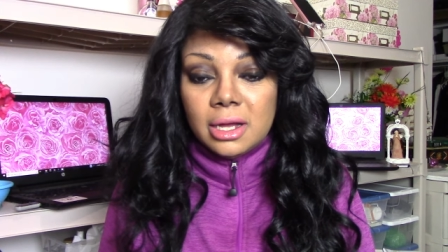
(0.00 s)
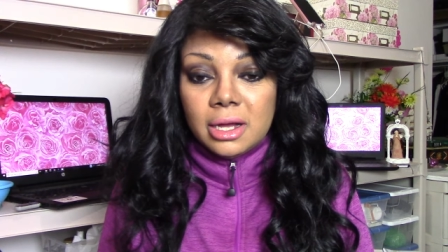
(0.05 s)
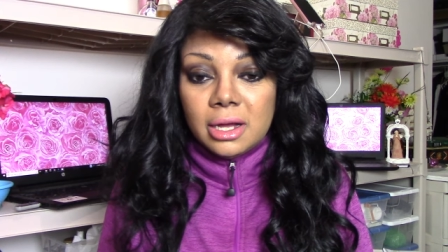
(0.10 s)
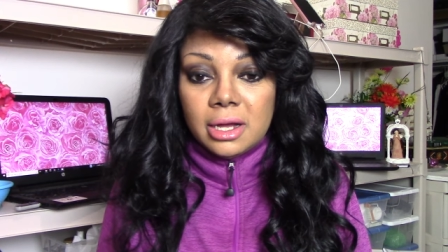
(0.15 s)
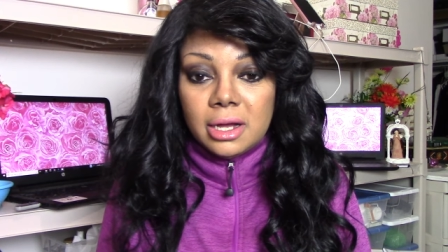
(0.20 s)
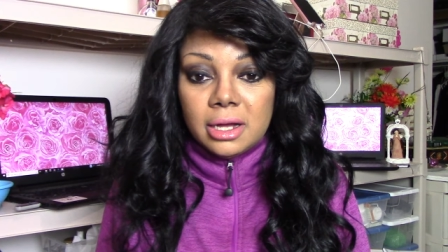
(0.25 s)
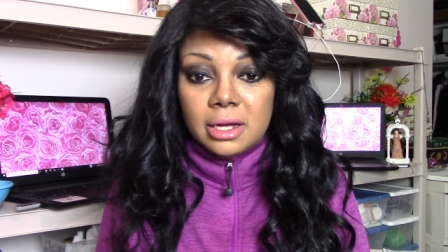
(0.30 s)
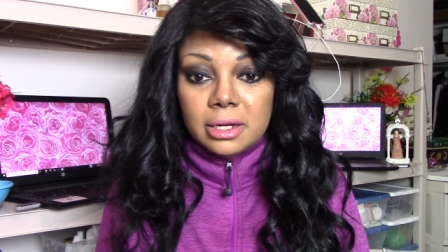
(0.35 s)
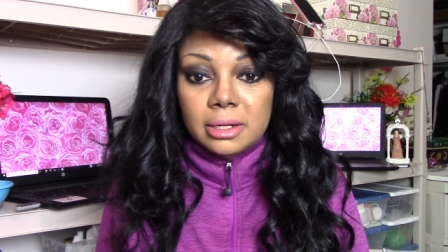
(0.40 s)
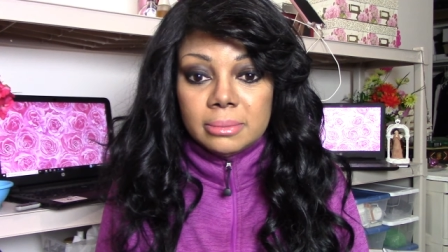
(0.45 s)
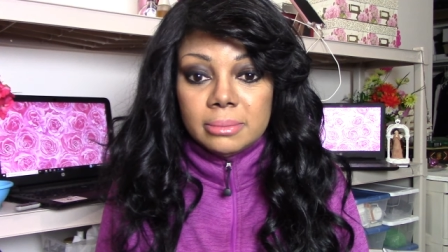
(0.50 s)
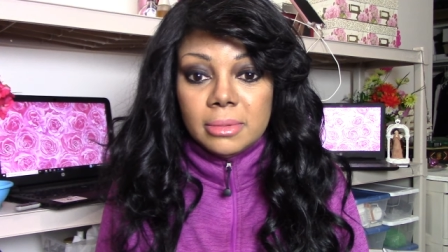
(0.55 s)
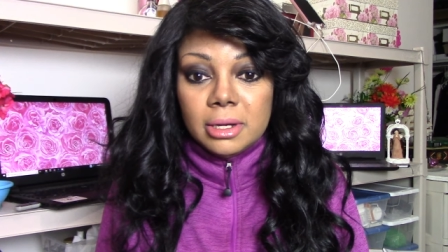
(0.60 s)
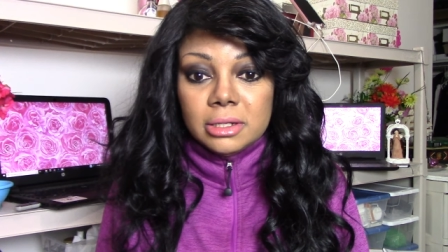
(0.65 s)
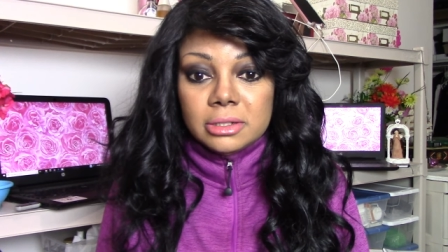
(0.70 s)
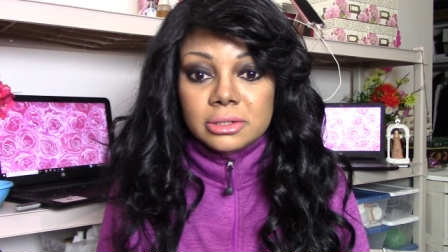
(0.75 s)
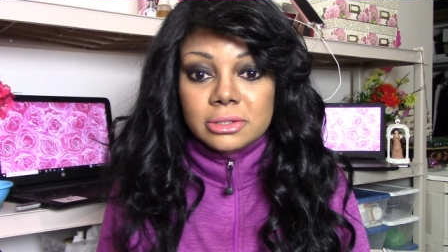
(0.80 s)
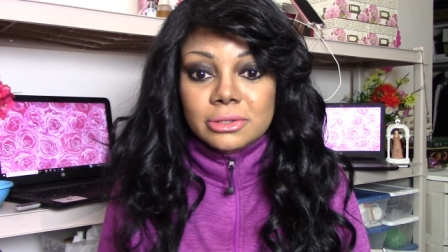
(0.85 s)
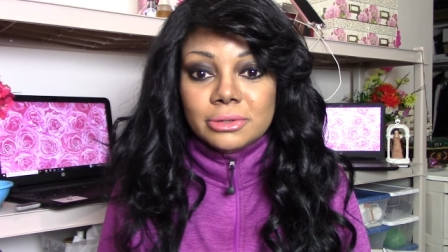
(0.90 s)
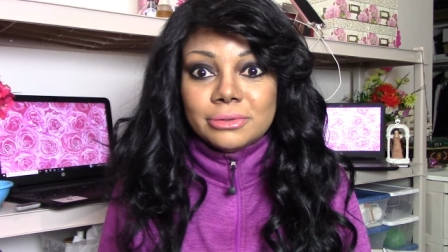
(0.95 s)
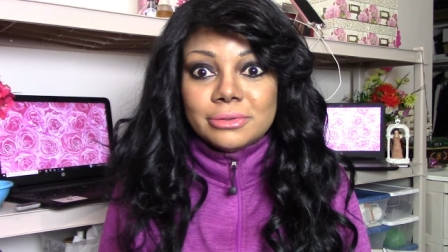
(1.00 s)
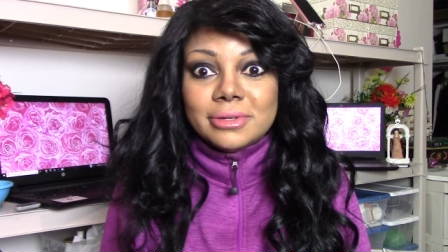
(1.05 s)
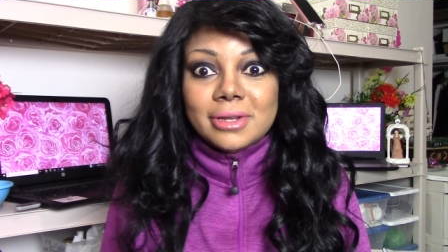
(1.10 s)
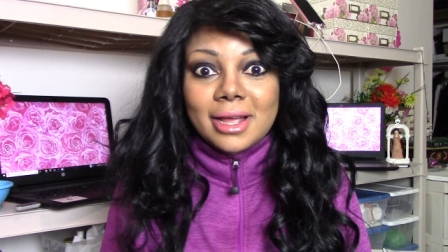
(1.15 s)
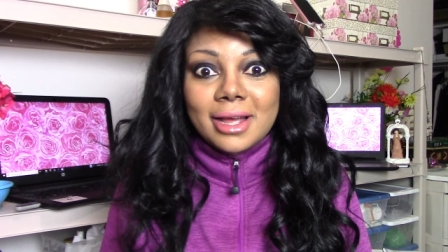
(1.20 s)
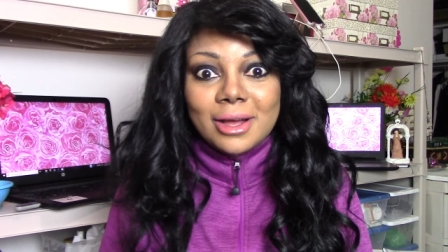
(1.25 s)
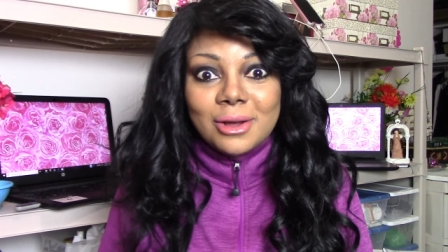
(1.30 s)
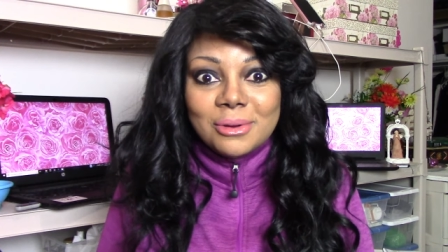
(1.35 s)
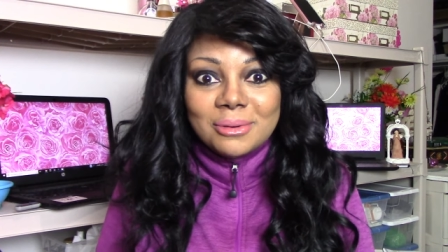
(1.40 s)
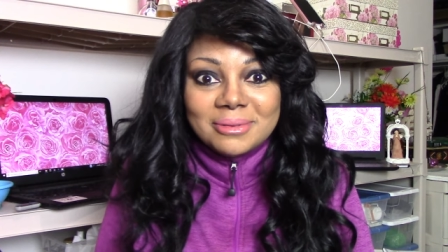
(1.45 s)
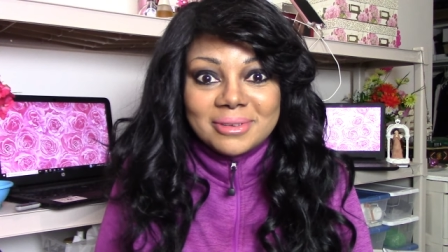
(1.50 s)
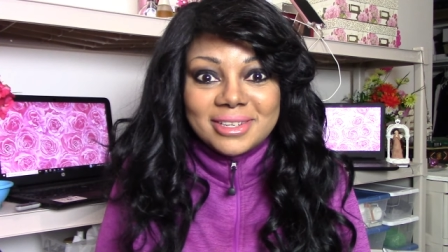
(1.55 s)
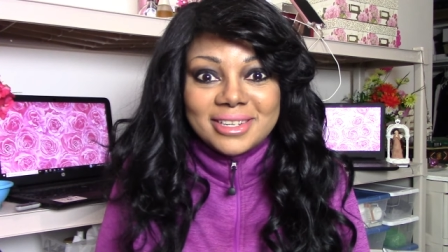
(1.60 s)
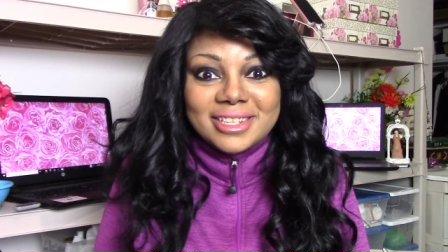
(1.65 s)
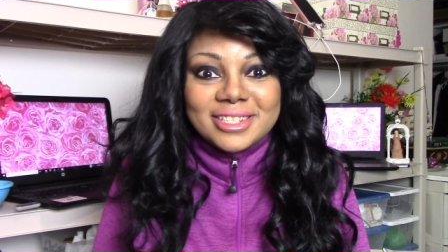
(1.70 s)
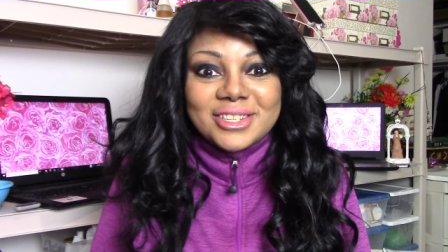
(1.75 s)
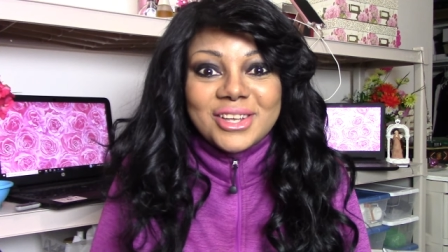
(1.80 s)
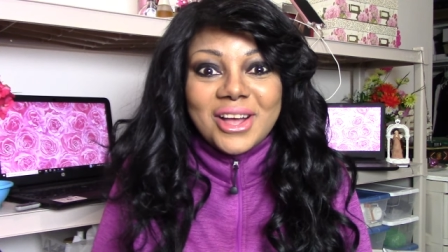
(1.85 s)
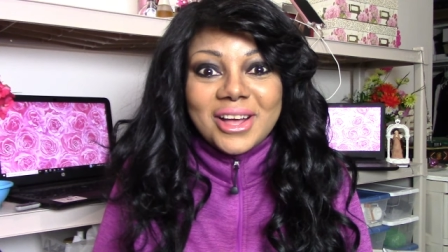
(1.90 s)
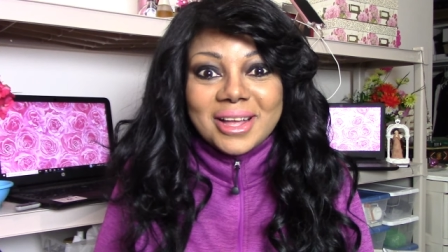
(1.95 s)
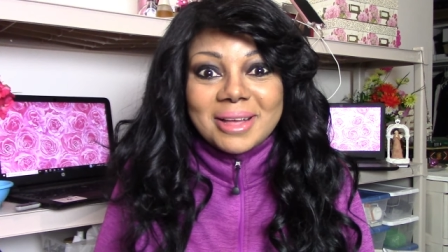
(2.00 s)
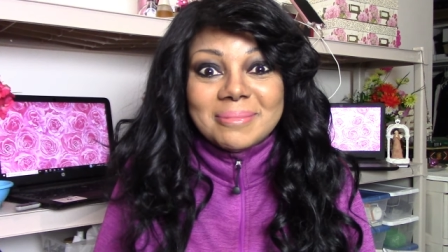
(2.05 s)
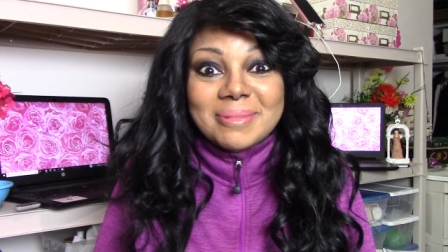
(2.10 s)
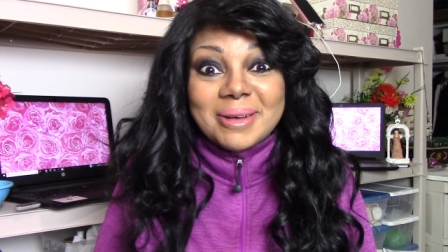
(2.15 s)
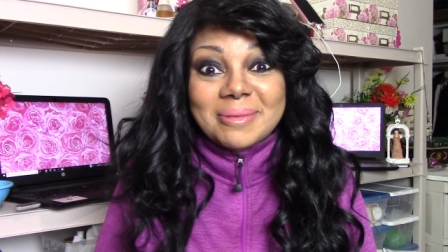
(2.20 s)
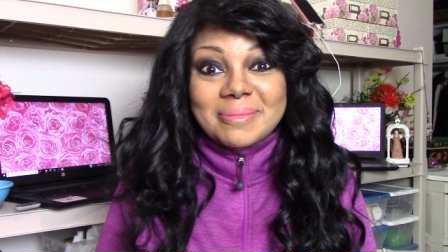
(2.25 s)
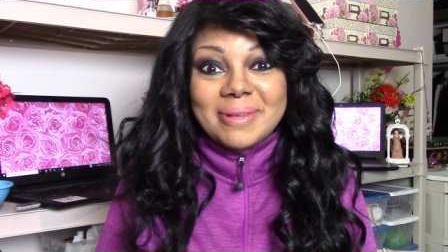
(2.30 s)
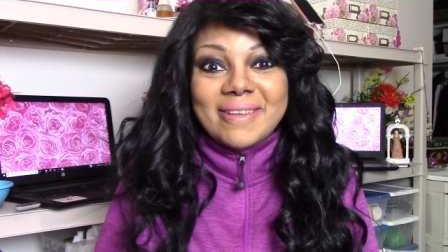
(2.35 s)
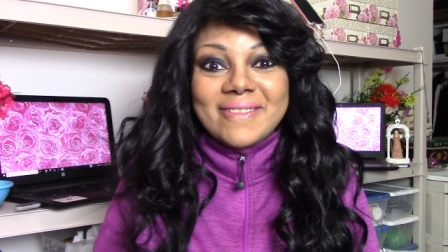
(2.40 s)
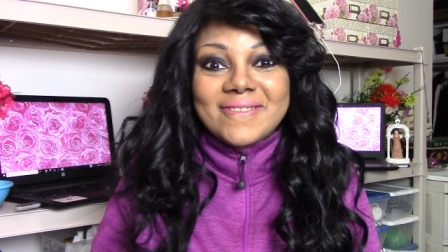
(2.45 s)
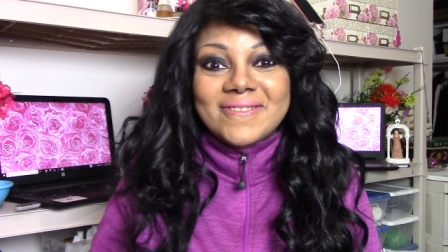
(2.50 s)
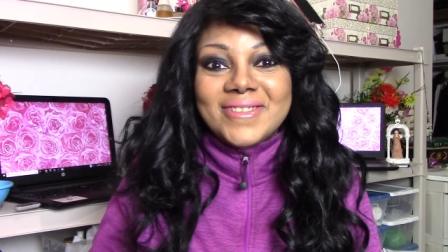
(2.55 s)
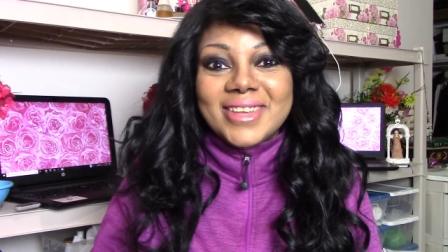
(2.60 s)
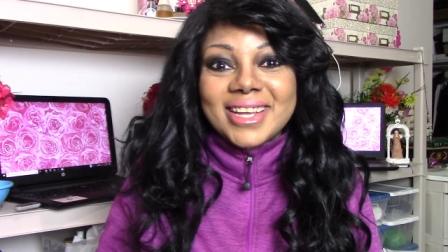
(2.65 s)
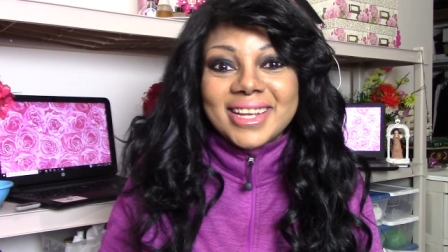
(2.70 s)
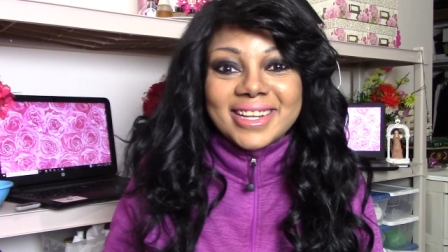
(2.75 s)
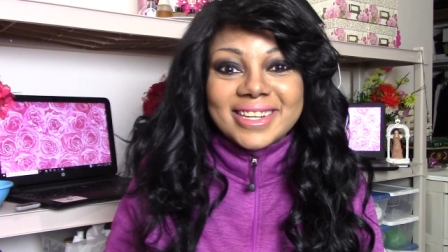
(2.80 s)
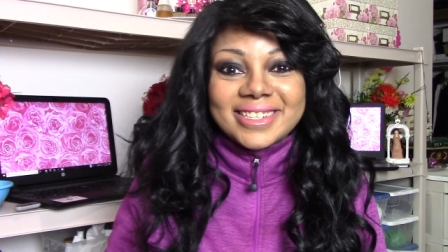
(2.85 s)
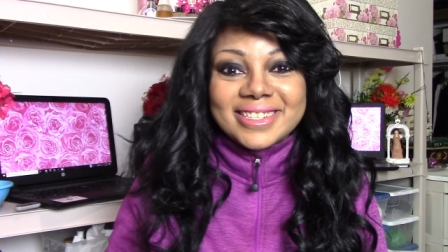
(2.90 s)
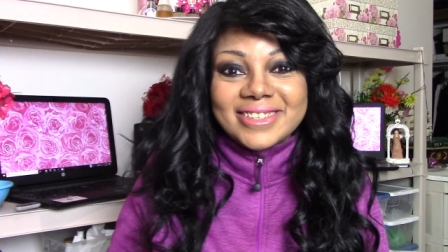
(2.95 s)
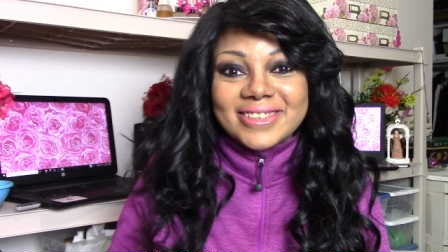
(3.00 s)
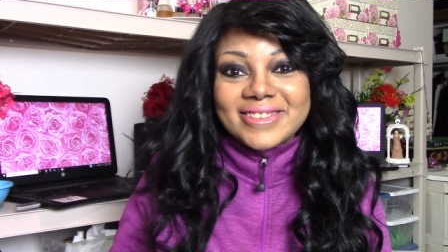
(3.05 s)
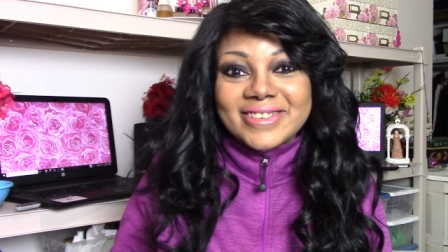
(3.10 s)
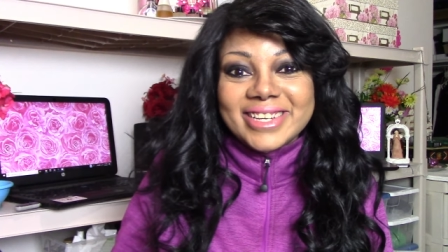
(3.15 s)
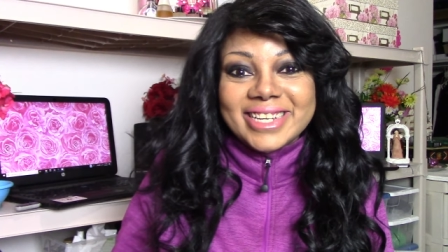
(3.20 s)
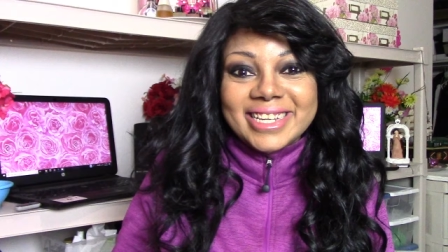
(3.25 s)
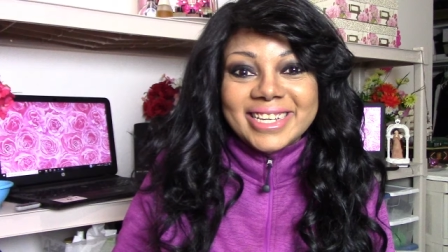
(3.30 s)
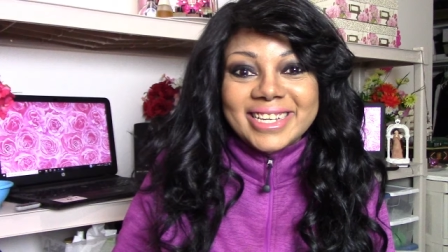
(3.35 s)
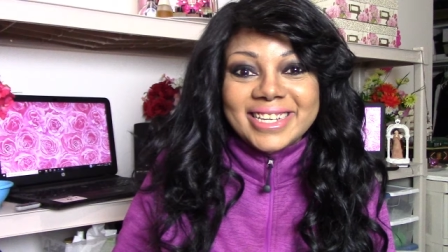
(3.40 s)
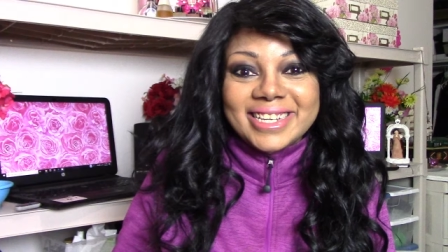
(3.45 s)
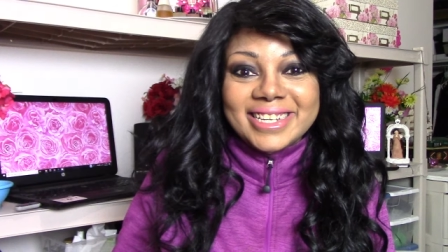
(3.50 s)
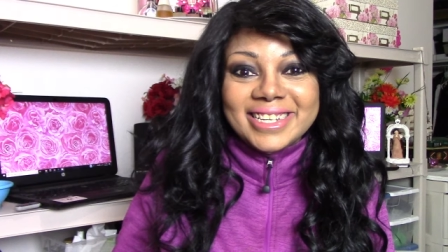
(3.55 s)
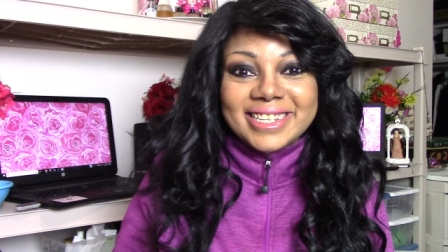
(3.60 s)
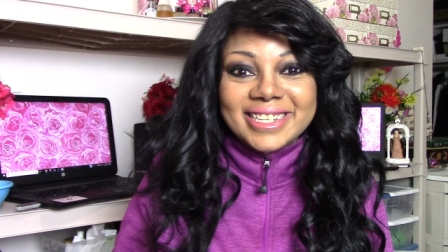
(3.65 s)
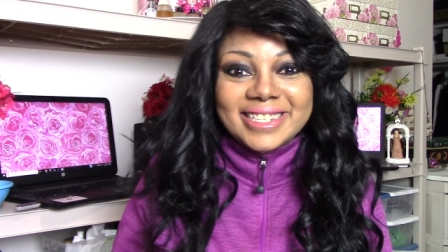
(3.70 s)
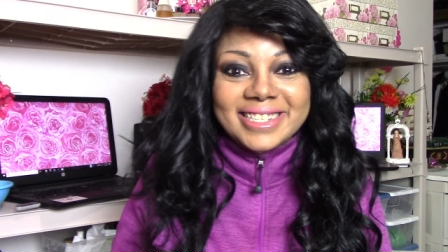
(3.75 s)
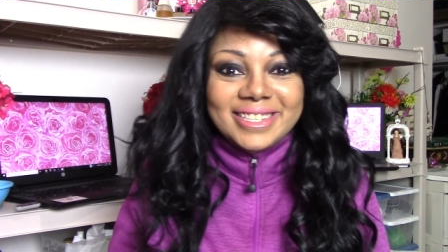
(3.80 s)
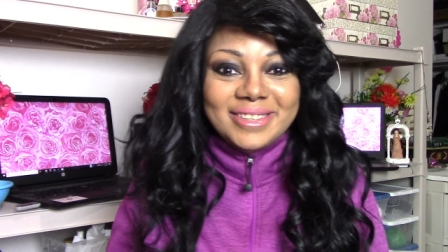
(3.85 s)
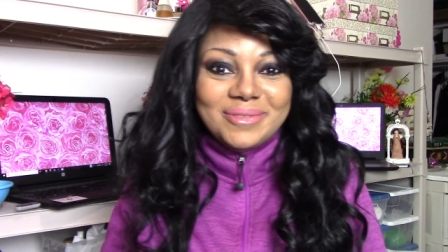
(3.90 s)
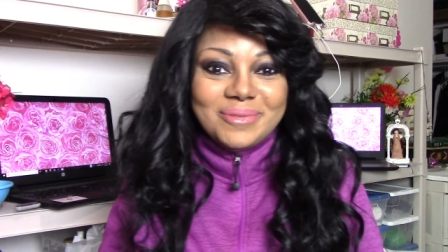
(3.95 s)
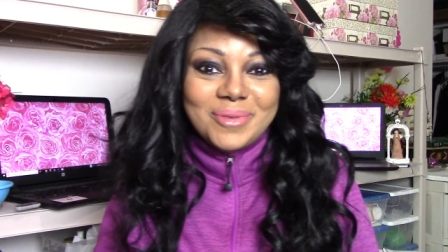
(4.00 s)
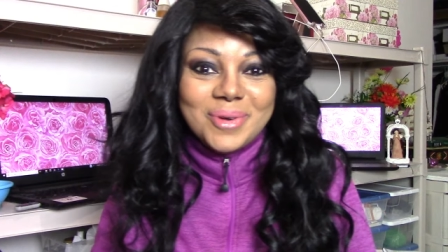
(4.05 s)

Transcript: Um, so now I'm going to talk about my victories.